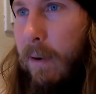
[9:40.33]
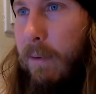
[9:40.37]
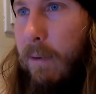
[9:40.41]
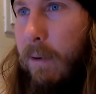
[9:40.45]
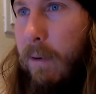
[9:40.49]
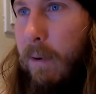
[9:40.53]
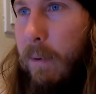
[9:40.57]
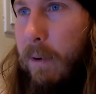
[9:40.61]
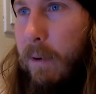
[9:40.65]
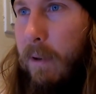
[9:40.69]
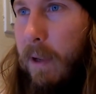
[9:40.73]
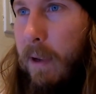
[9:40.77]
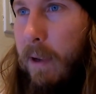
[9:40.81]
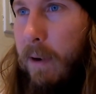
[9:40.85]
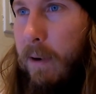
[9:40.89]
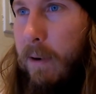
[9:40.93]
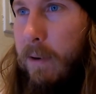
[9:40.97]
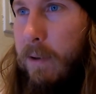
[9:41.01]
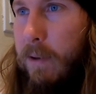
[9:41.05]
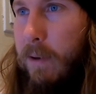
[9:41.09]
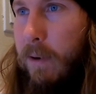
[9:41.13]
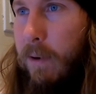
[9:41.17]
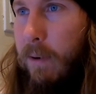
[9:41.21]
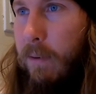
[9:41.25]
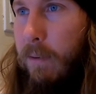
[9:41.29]
Robert
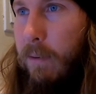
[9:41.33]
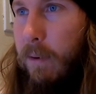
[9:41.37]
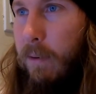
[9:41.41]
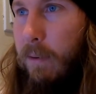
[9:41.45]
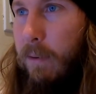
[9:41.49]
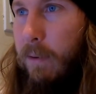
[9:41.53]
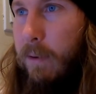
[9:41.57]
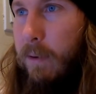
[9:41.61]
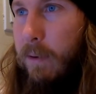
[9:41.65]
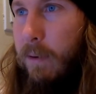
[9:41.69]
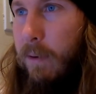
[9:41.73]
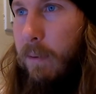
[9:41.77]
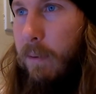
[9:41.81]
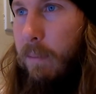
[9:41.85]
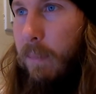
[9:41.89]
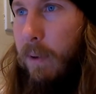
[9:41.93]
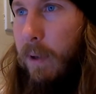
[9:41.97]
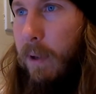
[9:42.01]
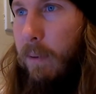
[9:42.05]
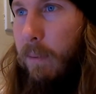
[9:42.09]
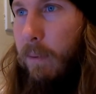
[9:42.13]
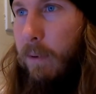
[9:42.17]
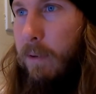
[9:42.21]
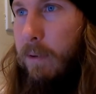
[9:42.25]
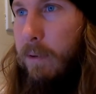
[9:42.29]
Eggers co-wrote the
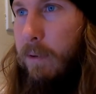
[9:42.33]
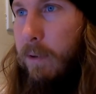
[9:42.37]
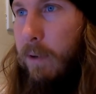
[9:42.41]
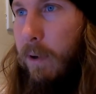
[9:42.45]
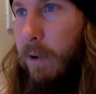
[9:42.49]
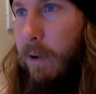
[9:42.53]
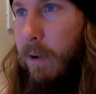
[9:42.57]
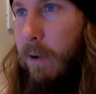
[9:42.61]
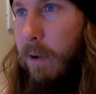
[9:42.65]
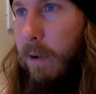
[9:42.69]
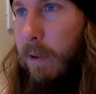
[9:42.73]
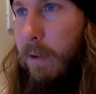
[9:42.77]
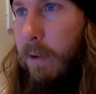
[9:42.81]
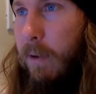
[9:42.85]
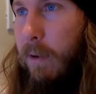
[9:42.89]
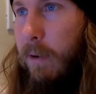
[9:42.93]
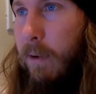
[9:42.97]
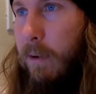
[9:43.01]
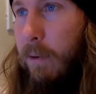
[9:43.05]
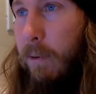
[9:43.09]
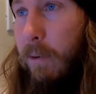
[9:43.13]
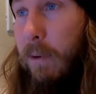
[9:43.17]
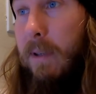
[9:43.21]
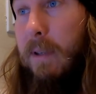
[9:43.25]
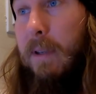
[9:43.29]
screenplay with Sjön,
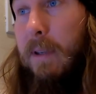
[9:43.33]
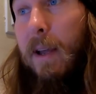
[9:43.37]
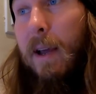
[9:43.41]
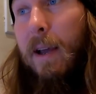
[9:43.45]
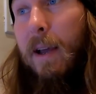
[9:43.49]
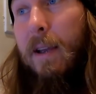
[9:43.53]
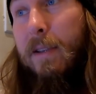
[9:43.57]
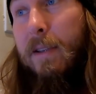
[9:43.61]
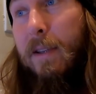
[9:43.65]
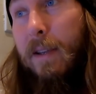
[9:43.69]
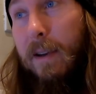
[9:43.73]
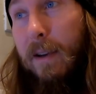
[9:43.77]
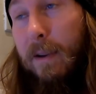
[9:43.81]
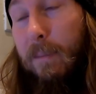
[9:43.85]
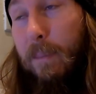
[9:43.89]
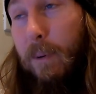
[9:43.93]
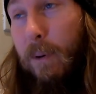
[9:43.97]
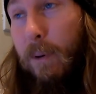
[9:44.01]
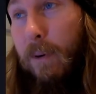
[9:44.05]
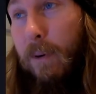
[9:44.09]
who is an Icelandic